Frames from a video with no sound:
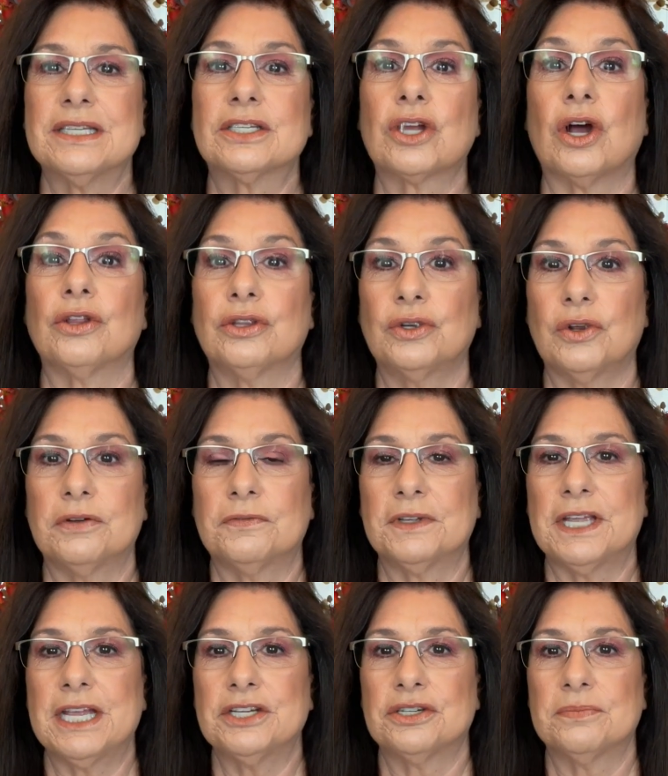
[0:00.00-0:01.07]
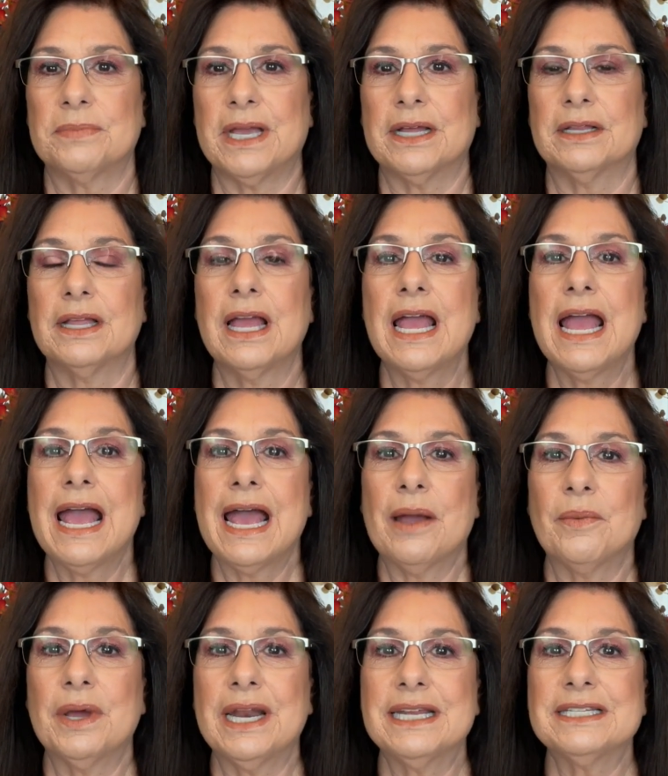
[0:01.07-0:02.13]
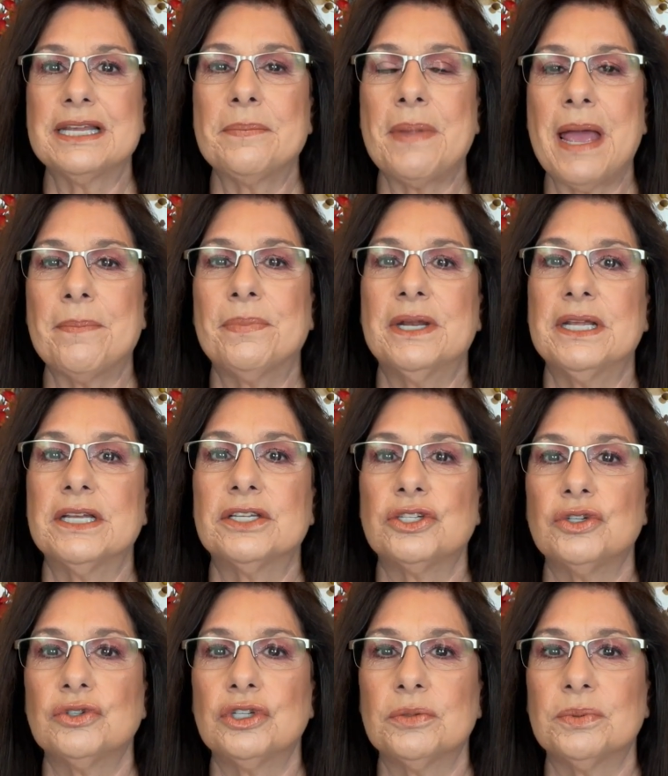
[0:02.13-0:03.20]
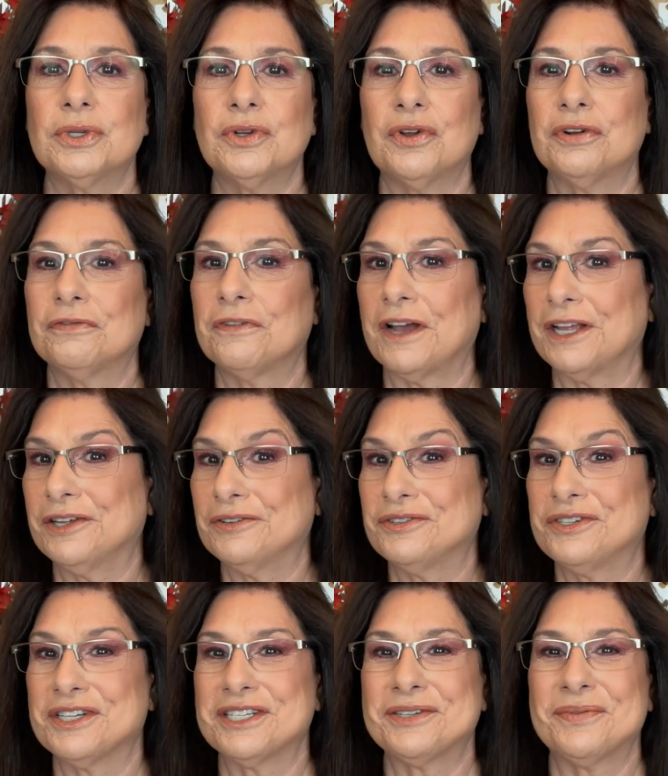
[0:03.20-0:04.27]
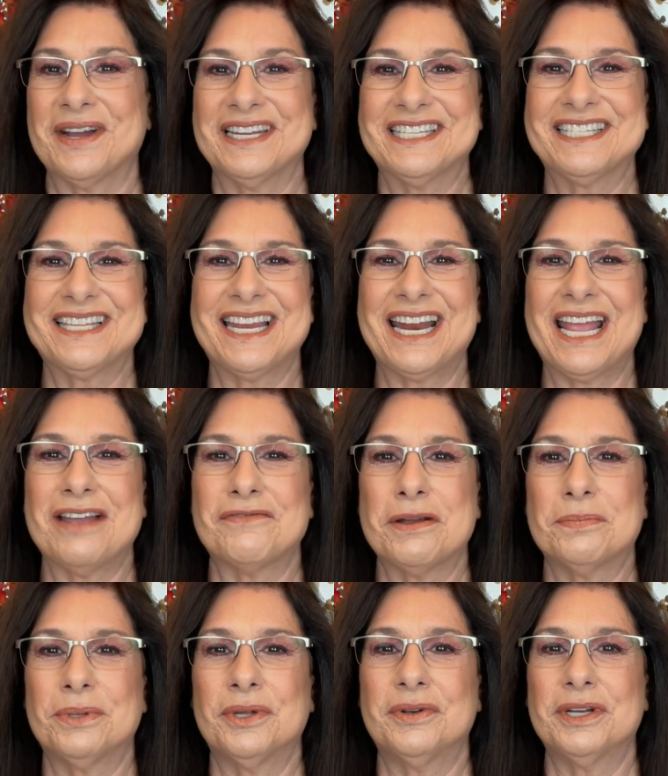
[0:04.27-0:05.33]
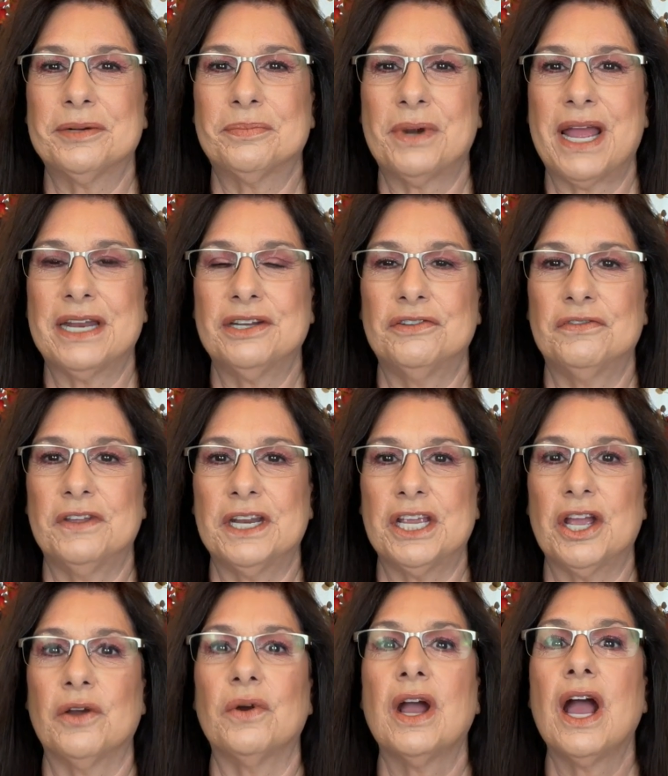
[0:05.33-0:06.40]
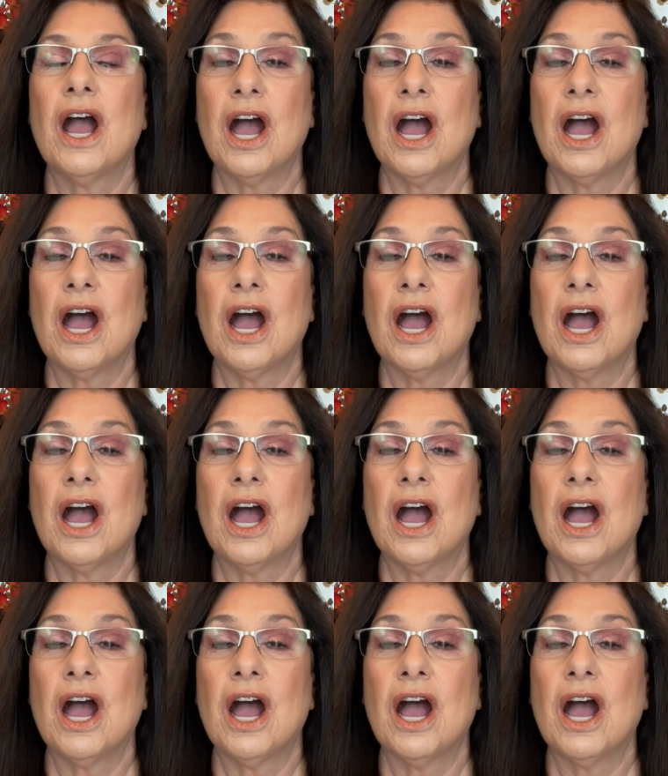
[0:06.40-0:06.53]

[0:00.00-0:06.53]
It's called the notification bell and what ends up happening is YouTube will notify you just once that I have uploaded a brand new video.